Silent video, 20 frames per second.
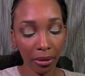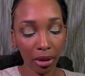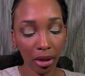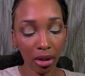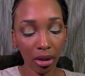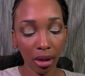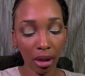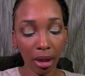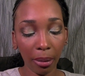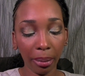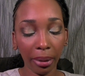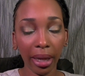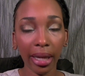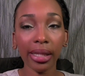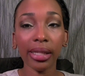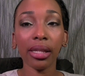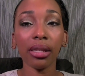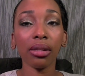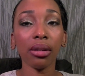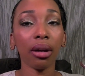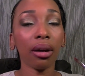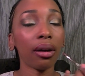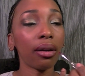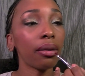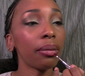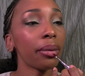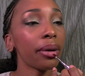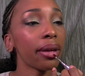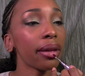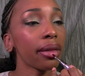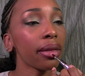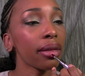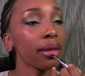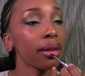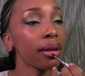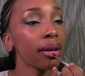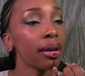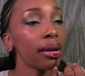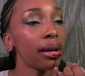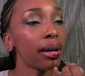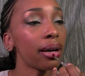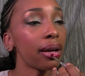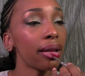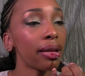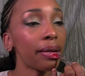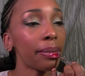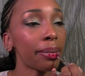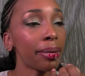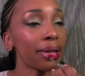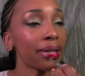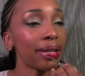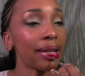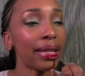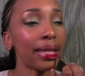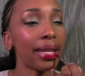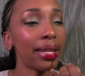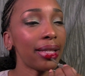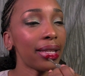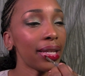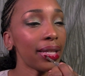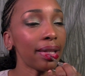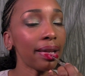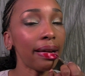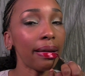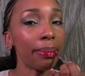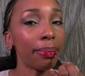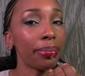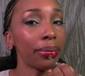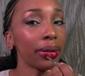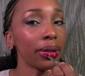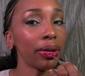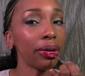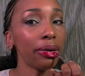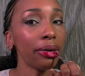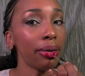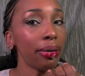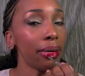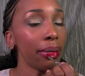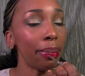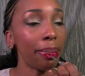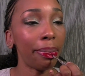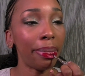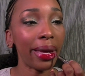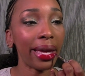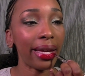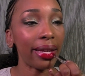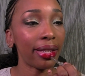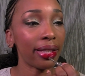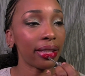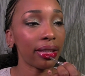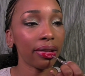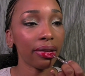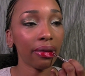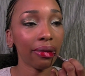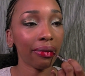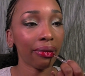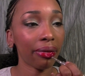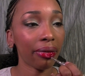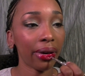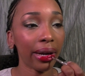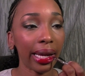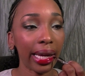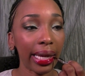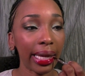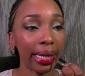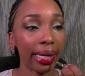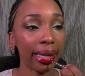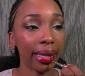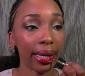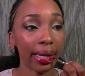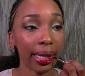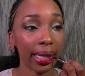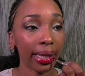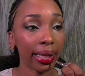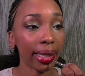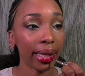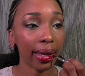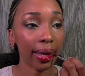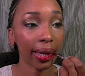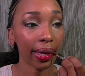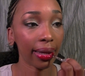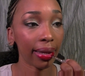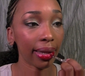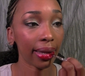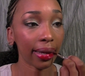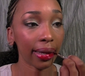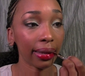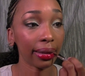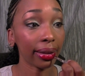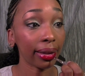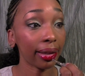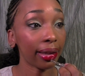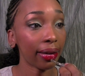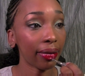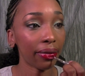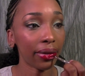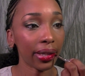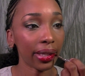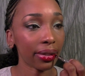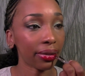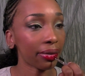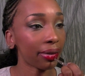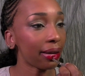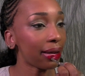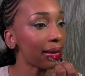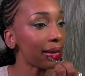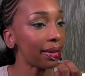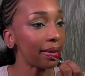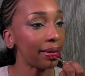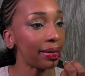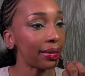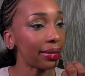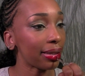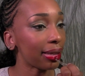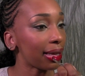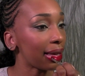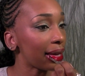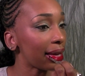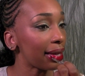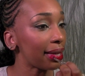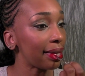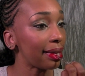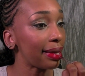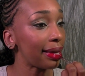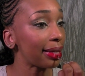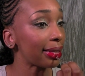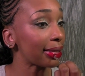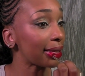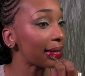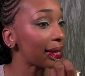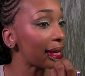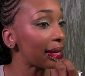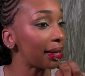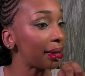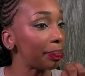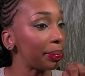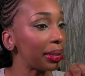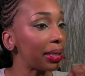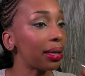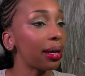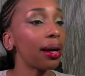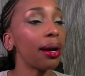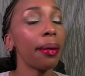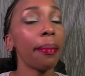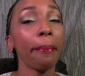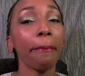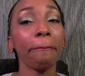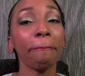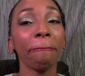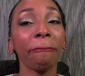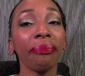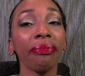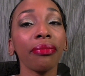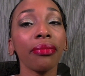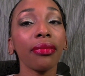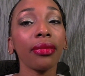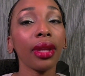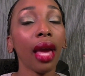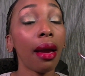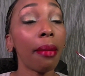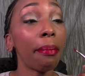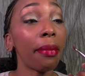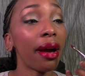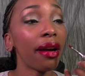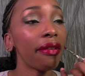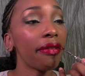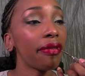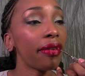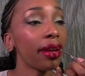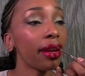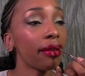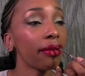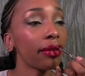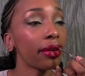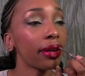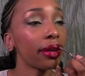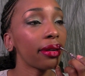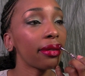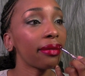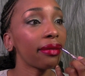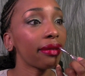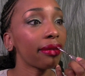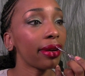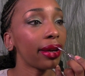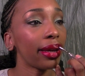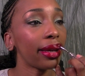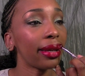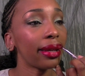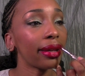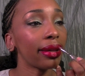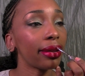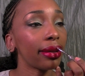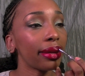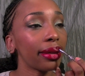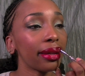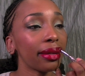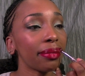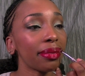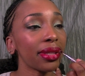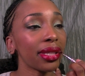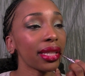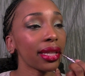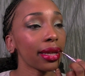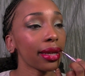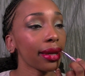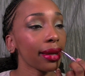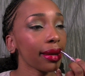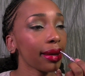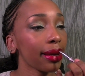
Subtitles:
Just gonna place this on with a lip brush, and this is a blue based red. Love this red. This has now become my favorite red lipstick.